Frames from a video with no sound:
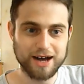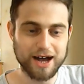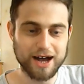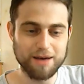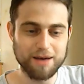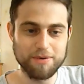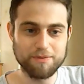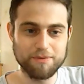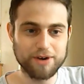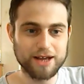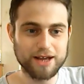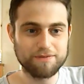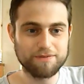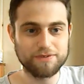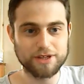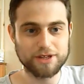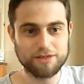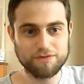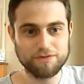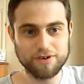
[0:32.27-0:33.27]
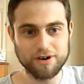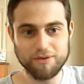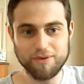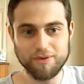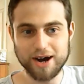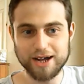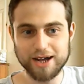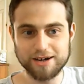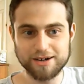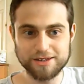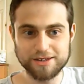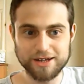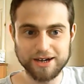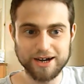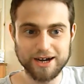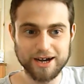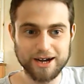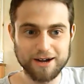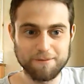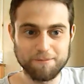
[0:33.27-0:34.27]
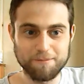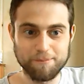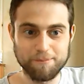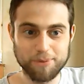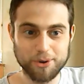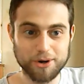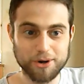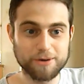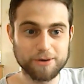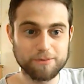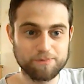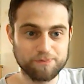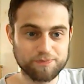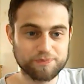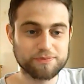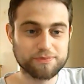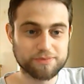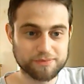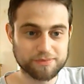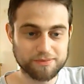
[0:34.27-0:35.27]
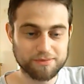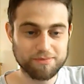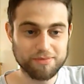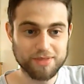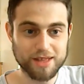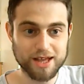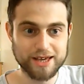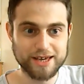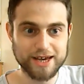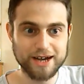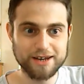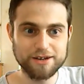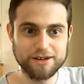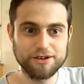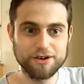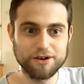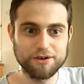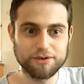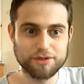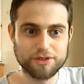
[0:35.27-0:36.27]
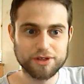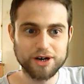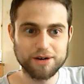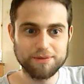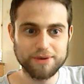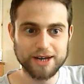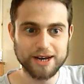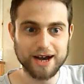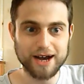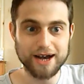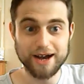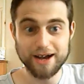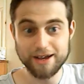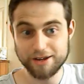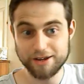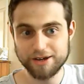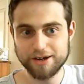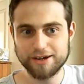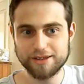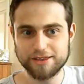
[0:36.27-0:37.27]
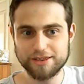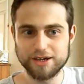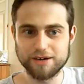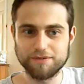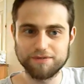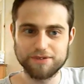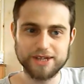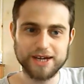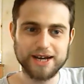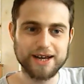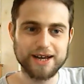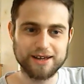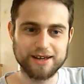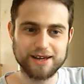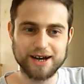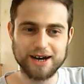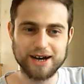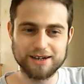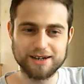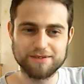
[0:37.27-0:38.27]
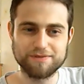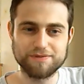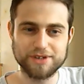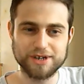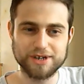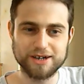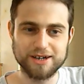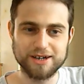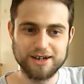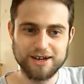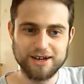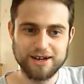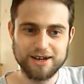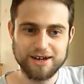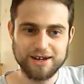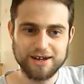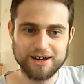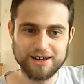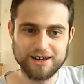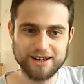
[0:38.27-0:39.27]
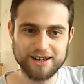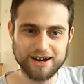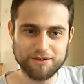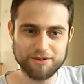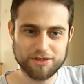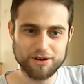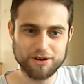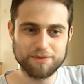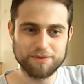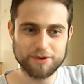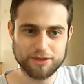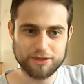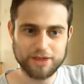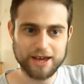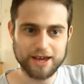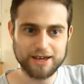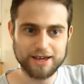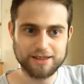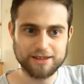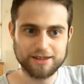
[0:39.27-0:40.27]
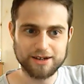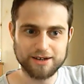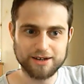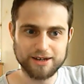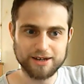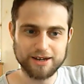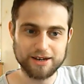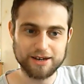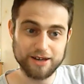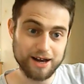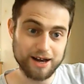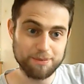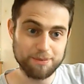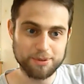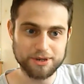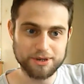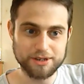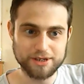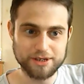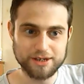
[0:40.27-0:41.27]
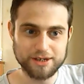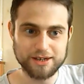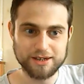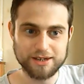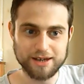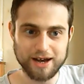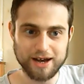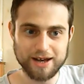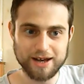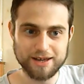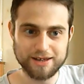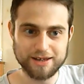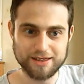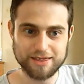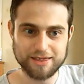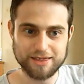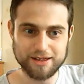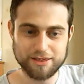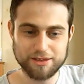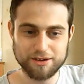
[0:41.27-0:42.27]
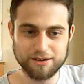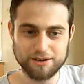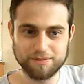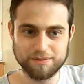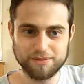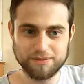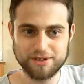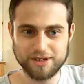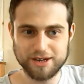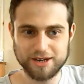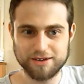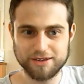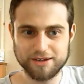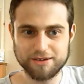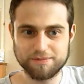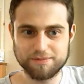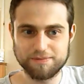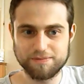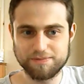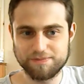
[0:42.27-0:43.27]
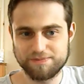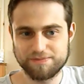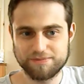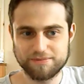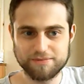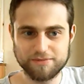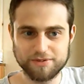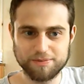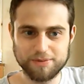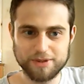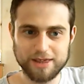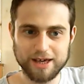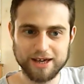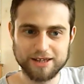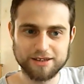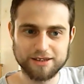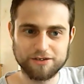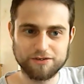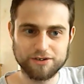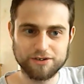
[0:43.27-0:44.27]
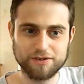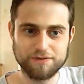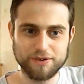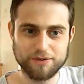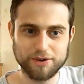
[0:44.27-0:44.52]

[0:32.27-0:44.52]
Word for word: I've been waiting for this for a while, um, but I kind of knew it was coming. I, I heard the other day kind of that you know, someone was saying that it had happened, and I assumed, you know, they would be telling the truth.